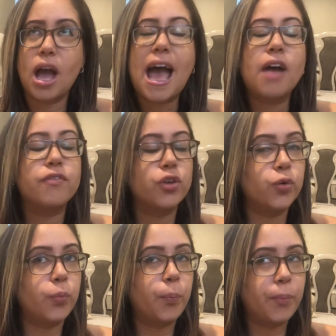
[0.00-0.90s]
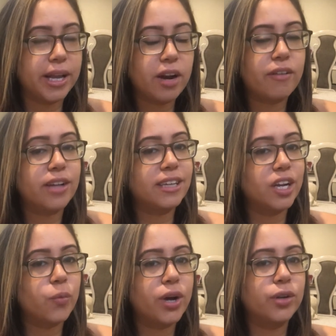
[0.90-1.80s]
Have you been around
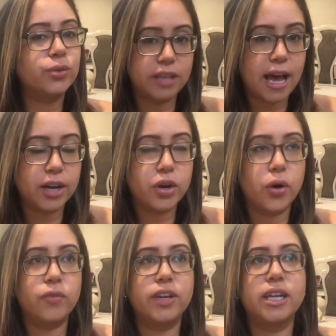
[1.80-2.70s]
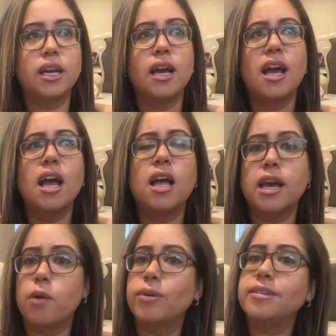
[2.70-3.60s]
anyone who's had COVID?
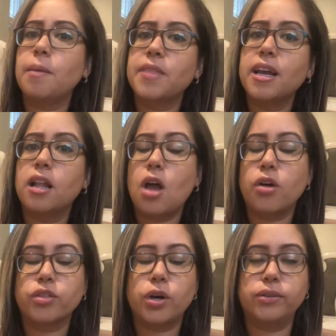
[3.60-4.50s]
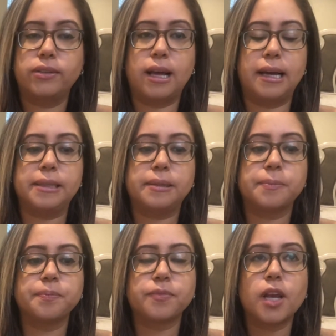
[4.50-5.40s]
It was something along those lines.
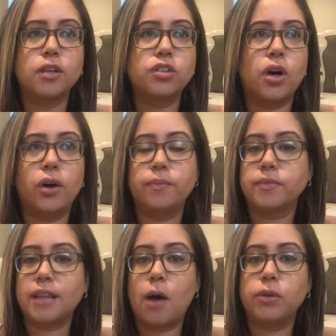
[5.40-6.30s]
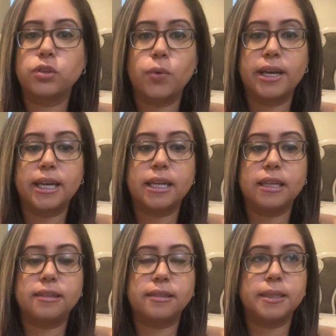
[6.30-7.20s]
So that was quick and
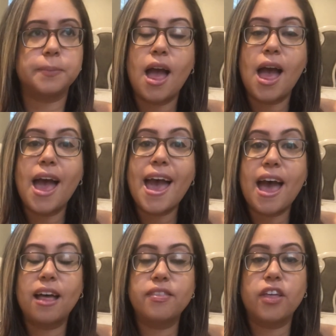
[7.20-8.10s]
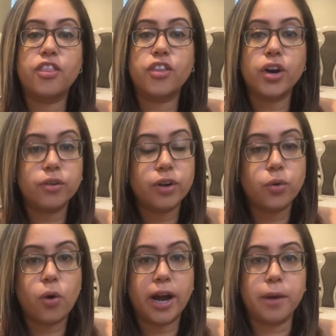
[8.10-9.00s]
easy. And the third
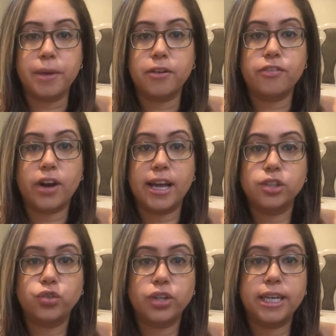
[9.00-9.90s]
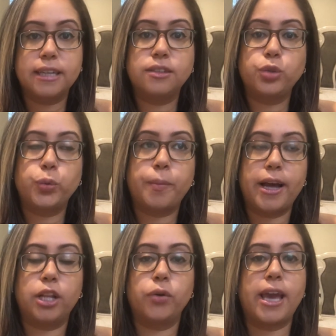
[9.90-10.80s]
requirement for entry into
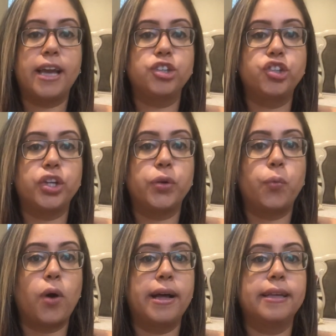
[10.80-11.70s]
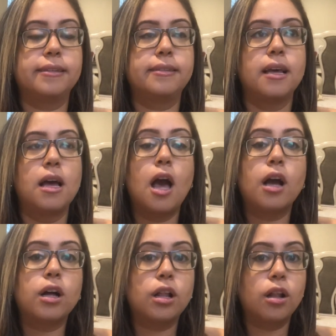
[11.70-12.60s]
my location was
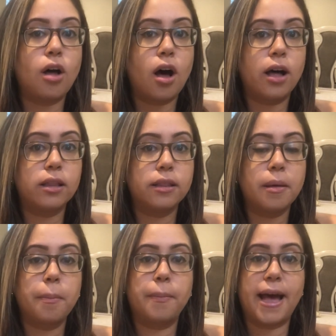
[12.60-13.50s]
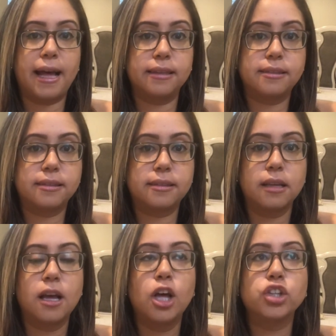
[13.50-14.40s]
cloth masks.
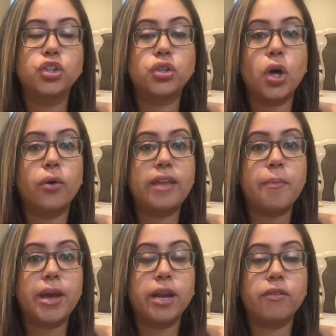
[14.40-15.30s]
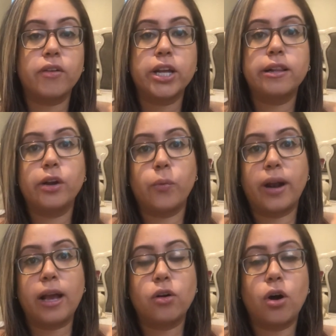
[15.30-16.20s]
So they made it very clear
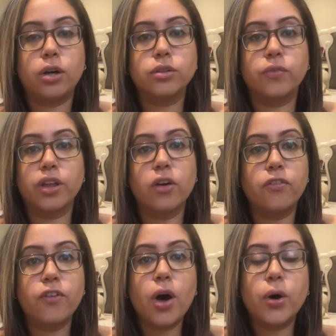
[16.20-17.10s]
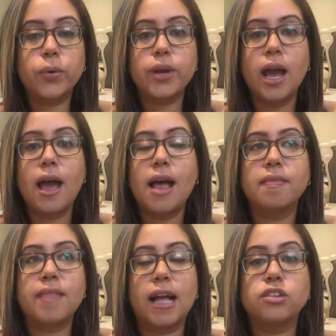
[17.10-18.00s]
when I called over the phone
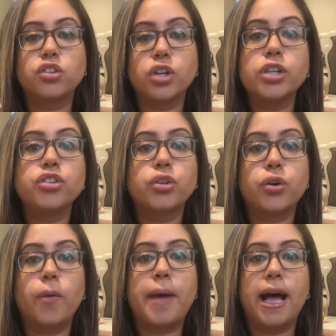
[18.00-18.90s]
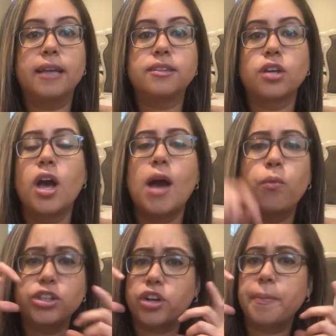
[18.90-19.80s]
that surgical masks,
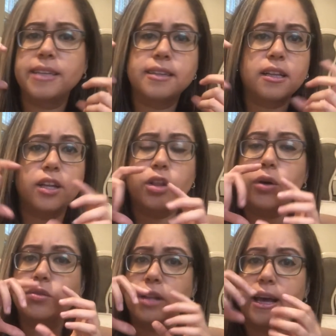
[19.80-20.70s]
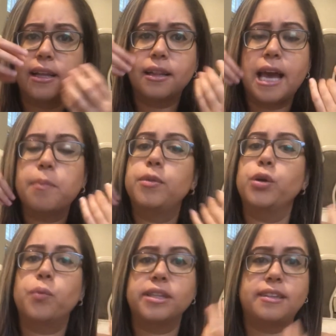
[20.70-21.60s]
which are basically those like light
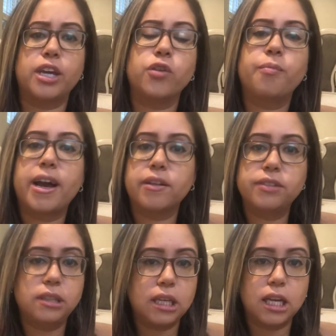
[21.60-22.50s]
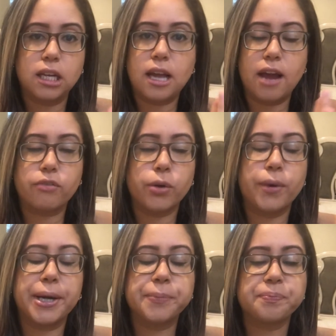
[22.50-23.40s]
blue ones that you might have seen
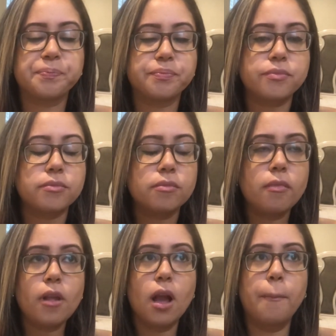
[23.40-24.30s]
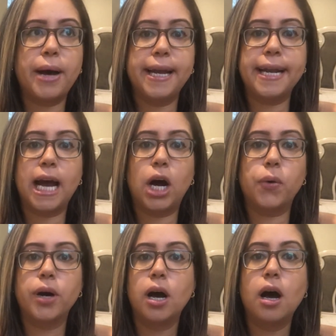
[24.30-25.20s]
everywhere by
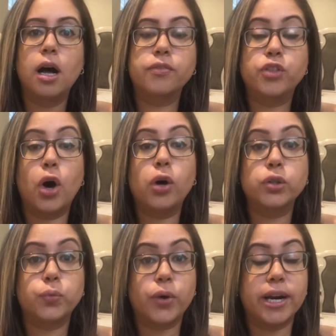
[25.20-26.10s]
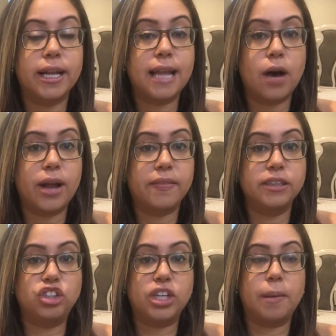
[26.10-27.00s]
now, those weren't allowed at
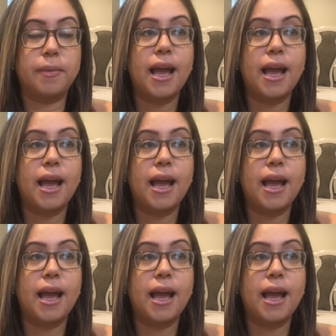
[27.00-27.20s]
the gym.